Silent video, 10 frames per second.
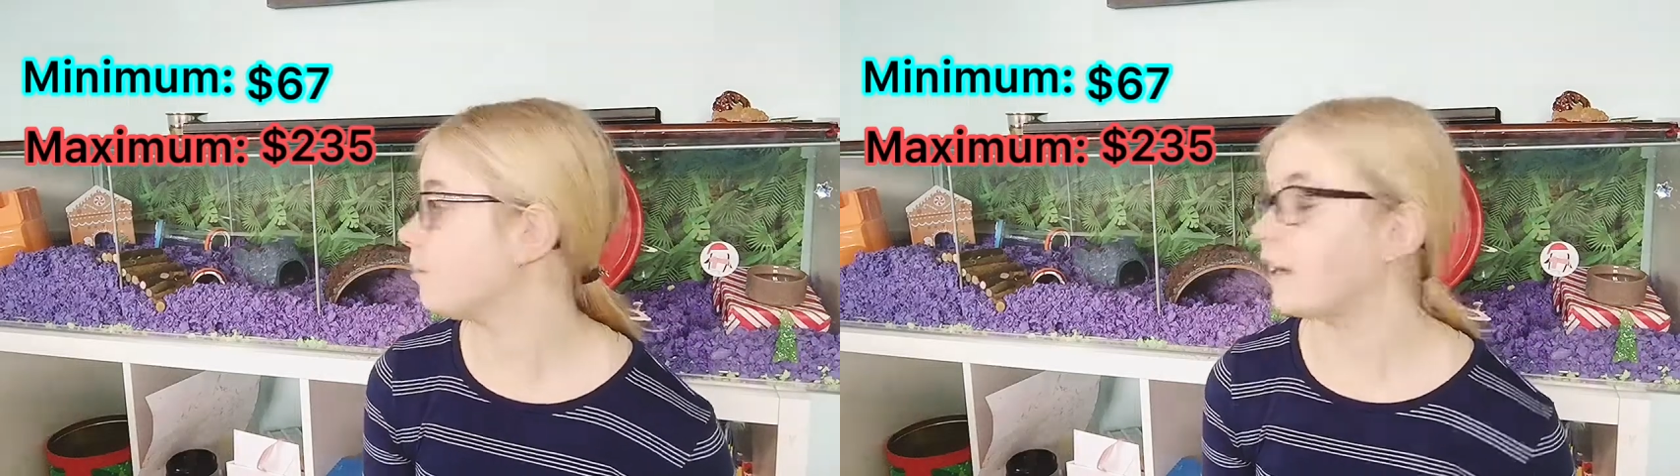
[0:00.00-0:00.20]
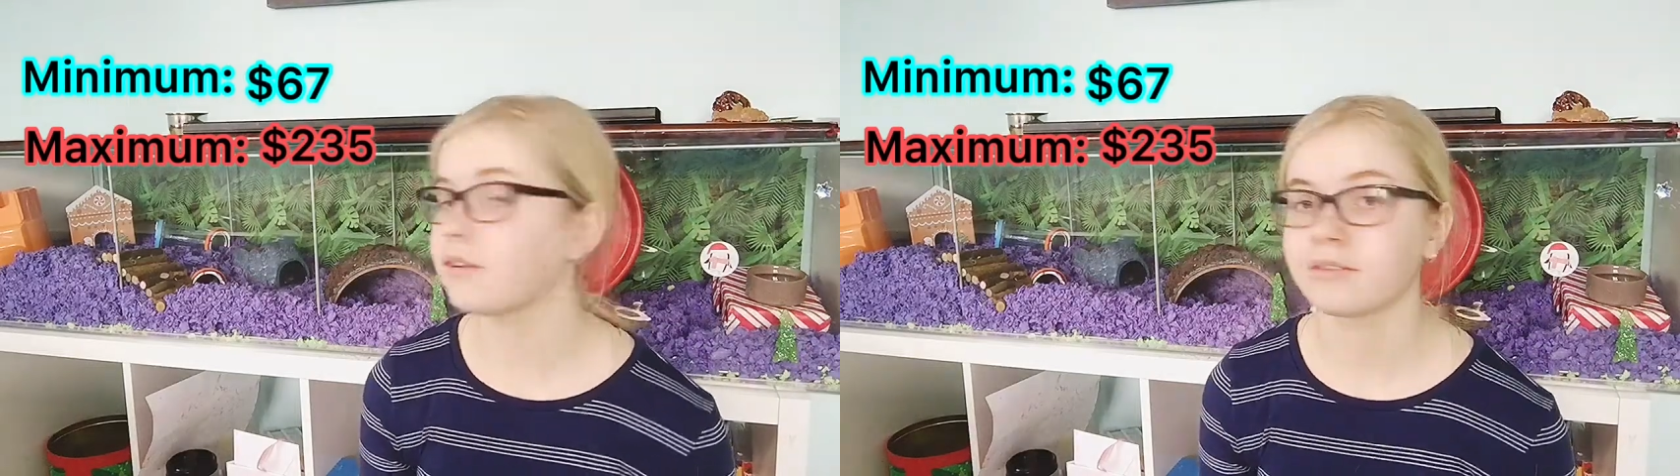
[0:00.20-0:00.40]

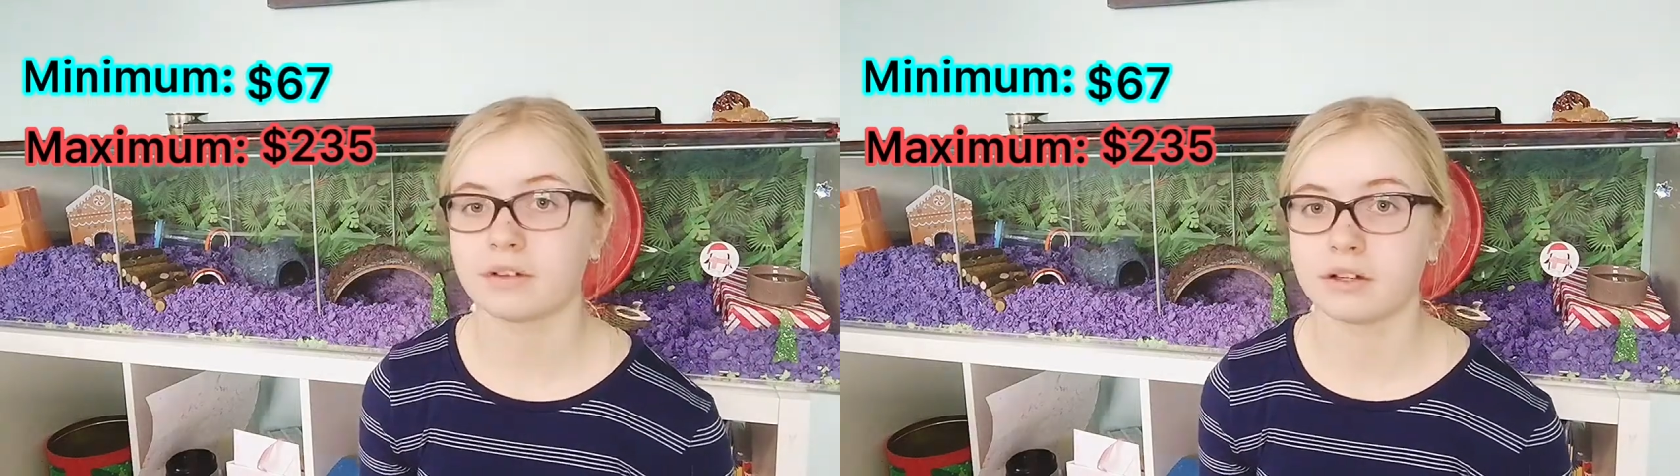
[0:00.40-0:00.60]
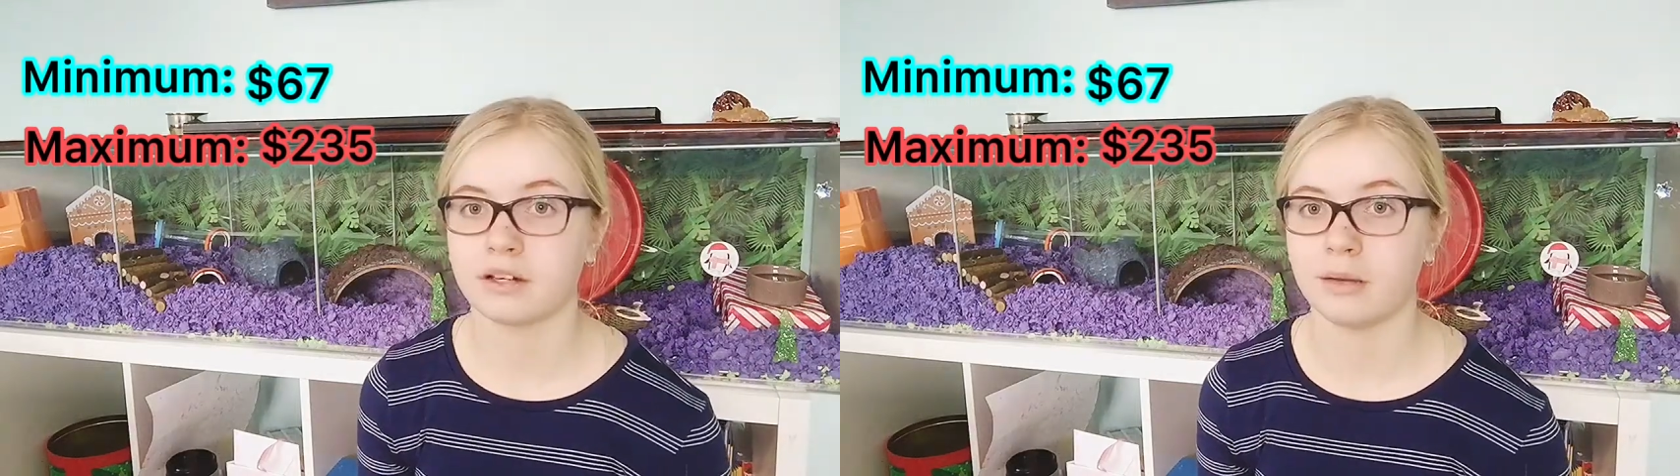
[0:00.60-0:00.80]
bedding
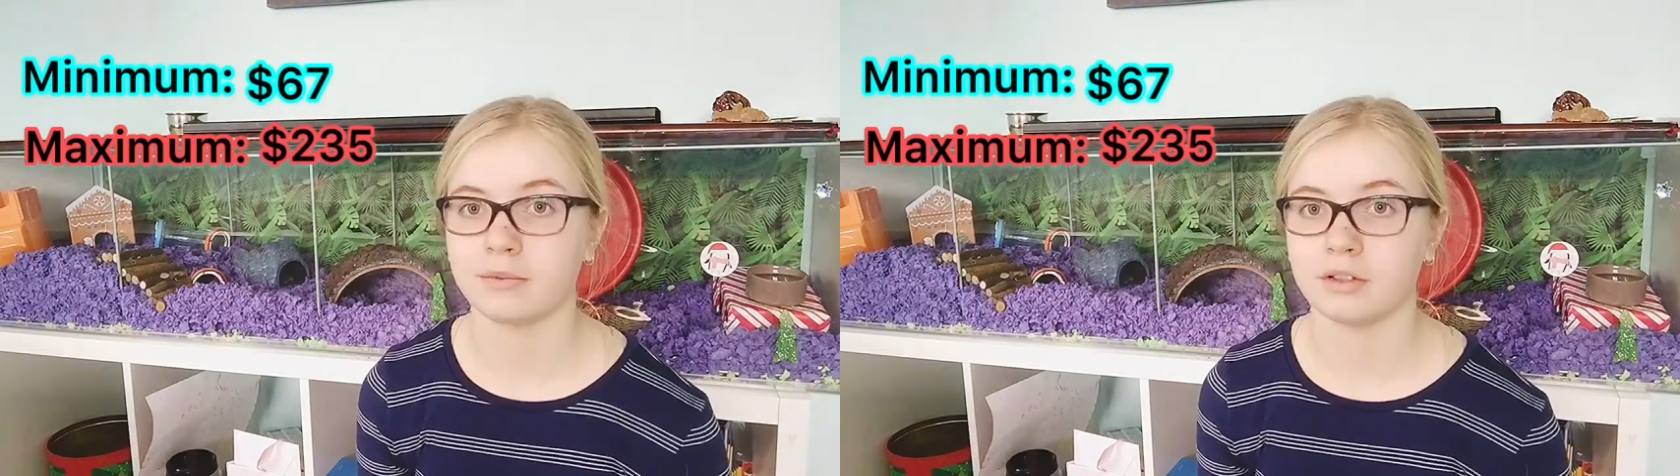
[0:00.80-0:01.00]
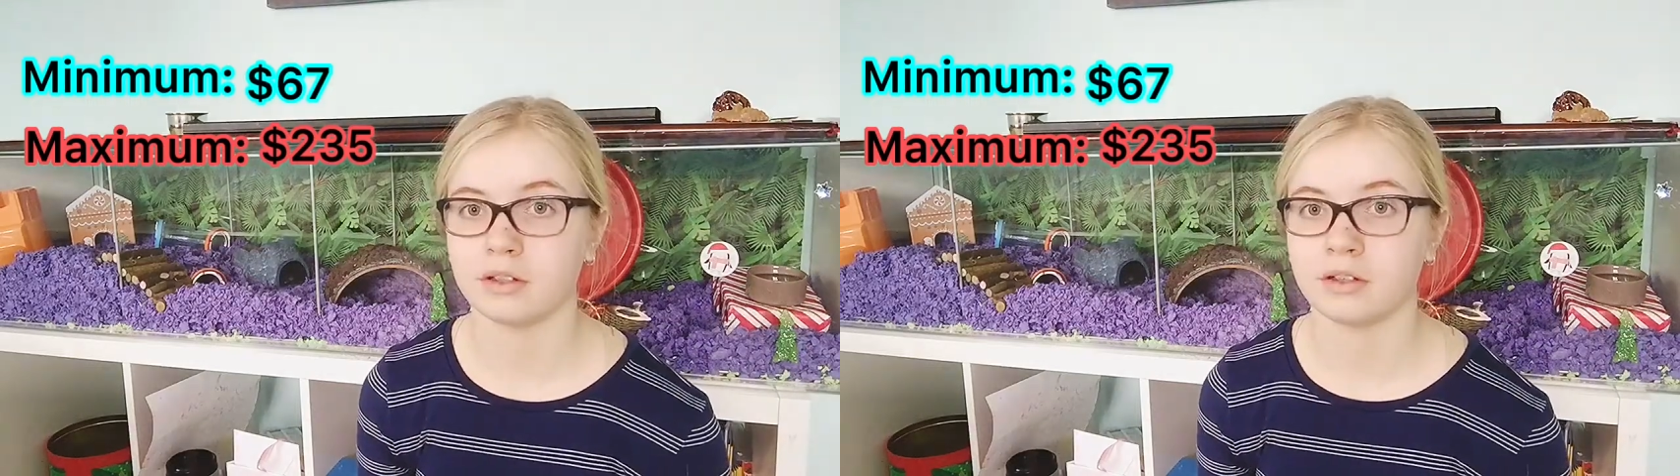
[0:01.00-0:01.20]
for your
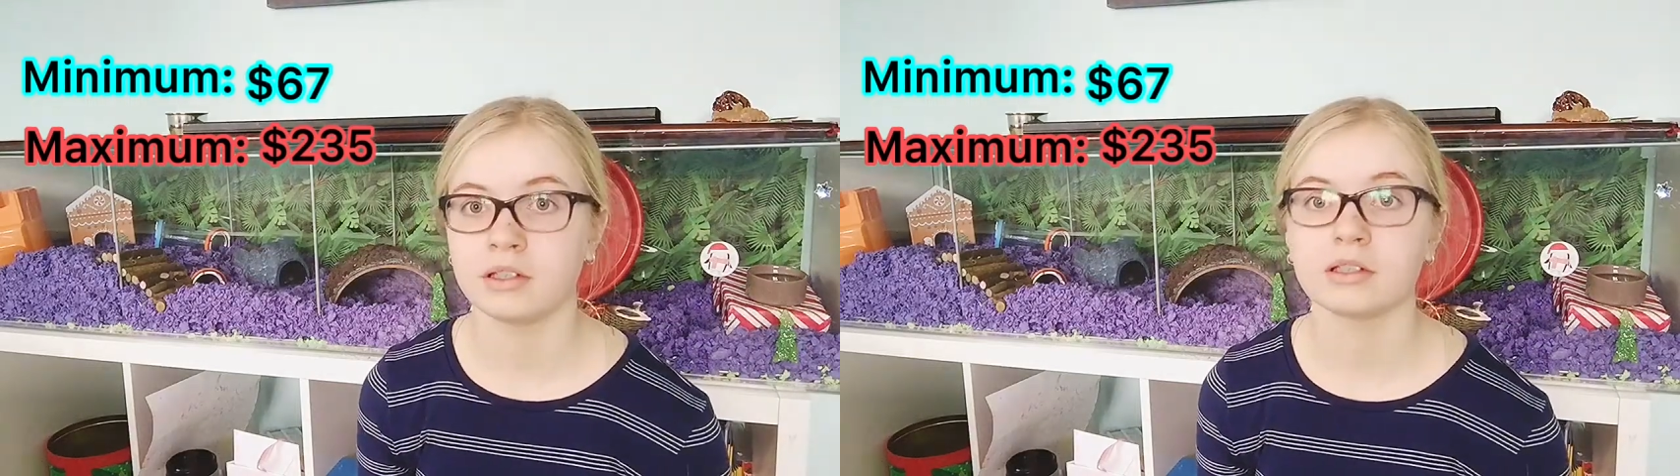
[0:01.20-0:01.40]
hamster.